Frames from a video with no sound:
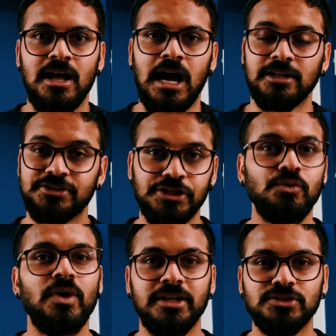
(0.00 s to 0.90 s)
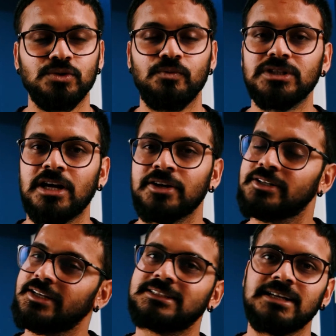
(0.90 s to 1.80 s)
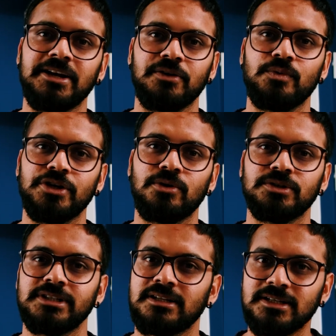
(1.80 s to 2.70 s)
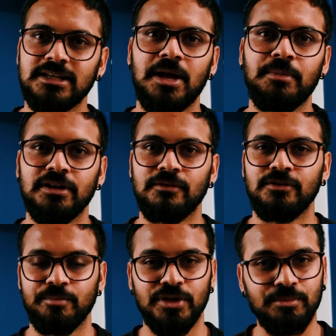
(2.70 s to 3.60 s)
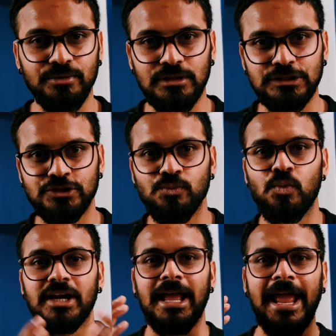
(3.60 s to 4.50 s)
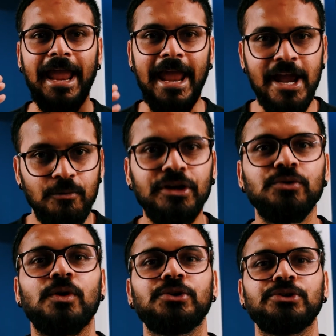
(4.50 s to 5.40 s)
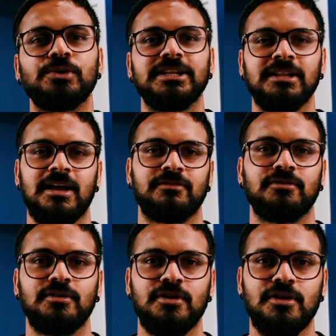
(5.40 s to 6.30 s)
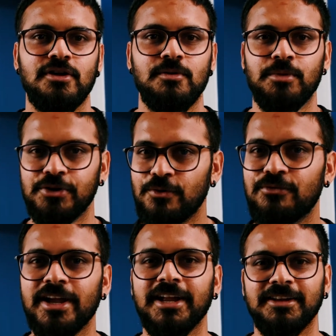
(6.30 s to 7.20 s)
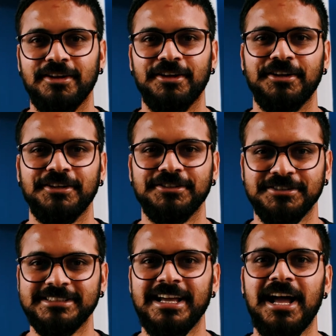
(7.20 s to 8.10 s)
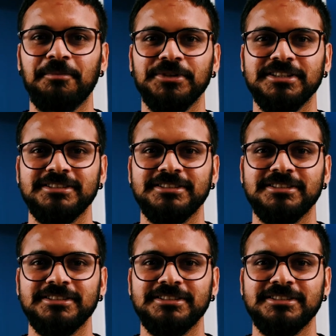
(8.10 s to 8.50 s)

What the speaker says: I'll see you very soon with another exciting video. Till that time, my lovely people, do whatever you want to do in life, but don't forget to stay happy.